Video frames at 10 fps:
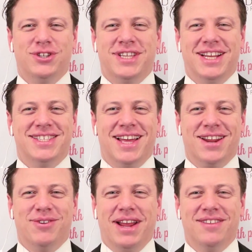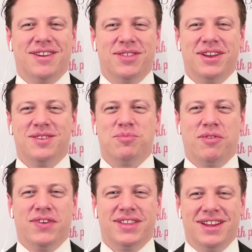you say it's not a good answer? I think it's a
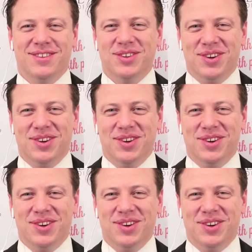perfect answer.